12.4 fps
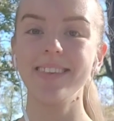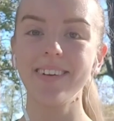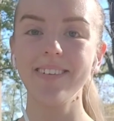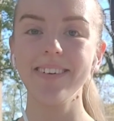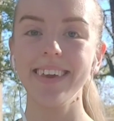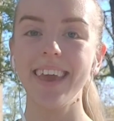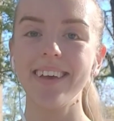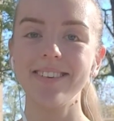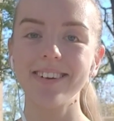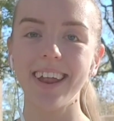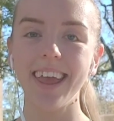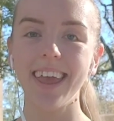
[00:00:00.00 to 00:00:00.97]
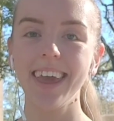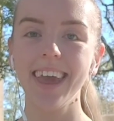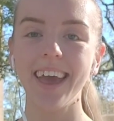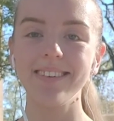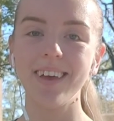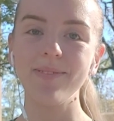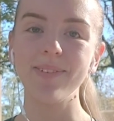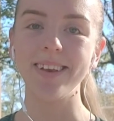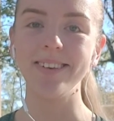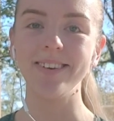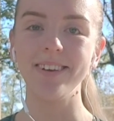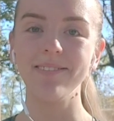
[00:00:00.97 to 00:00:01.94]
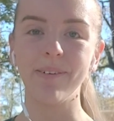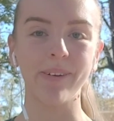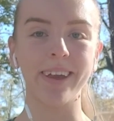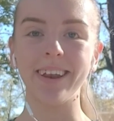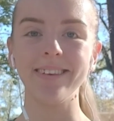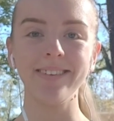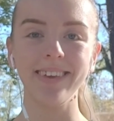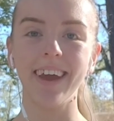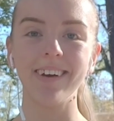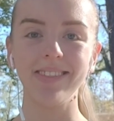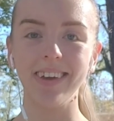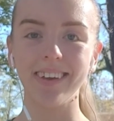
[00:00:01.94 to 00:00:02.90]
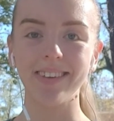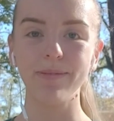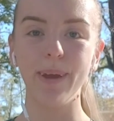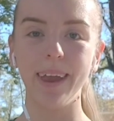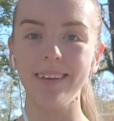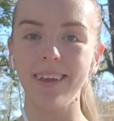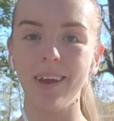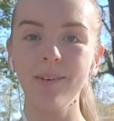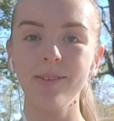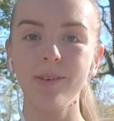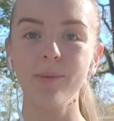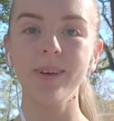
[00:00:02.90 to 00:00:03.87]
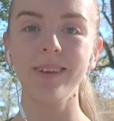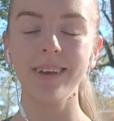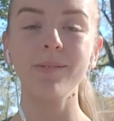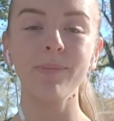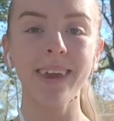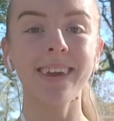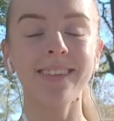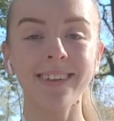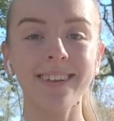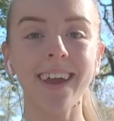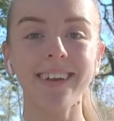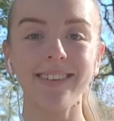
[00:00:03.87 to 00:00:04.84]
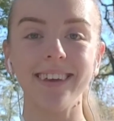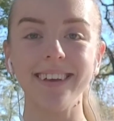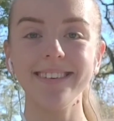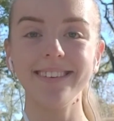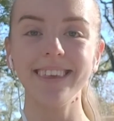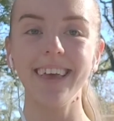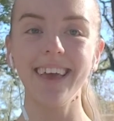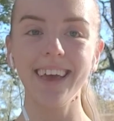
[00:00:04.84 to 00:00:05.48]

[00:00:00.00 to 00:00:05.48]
So, yesterday, as I mentioned, we were going to see how things panned out. So, we did make it to Texas.